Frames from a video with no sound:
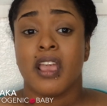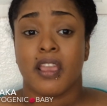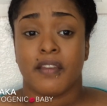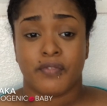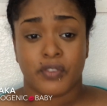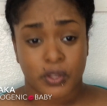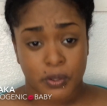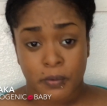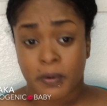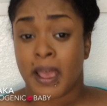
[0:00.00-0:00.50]

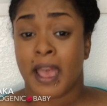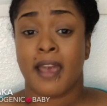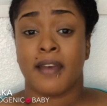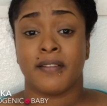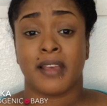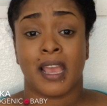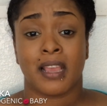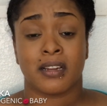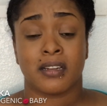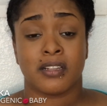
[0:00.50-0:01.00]
if you have
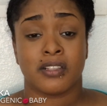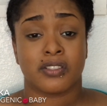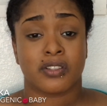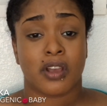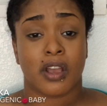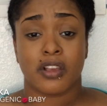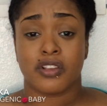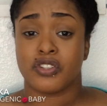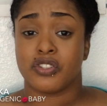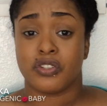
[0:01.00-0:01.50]
acne
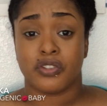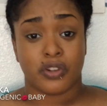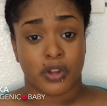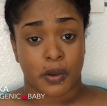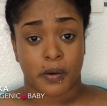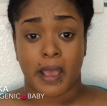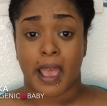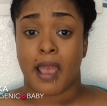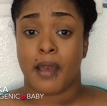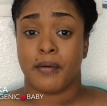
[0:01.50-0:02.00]
scars, you
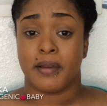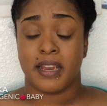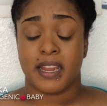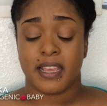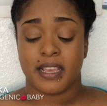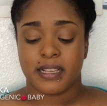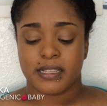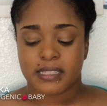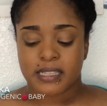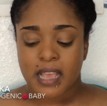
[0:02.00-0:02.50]
know how it
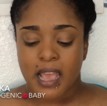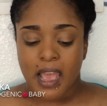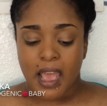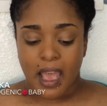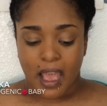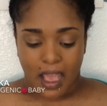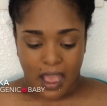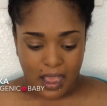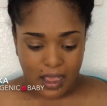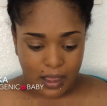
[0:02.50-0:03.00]
is.
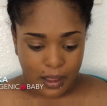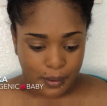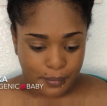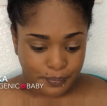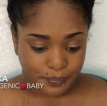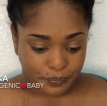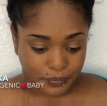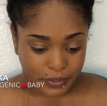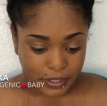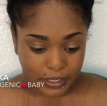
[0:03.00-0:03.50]

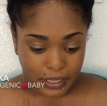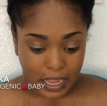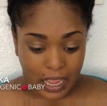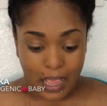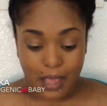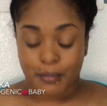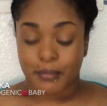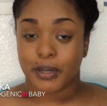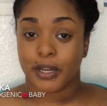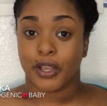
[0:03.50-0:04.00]
I'm
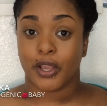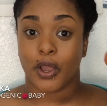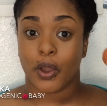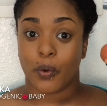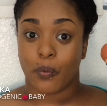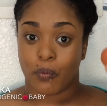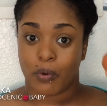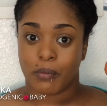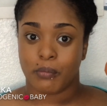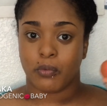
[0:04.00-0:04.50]
gonna go
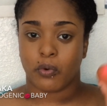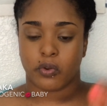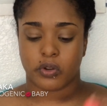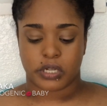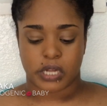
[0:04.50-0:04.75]
one more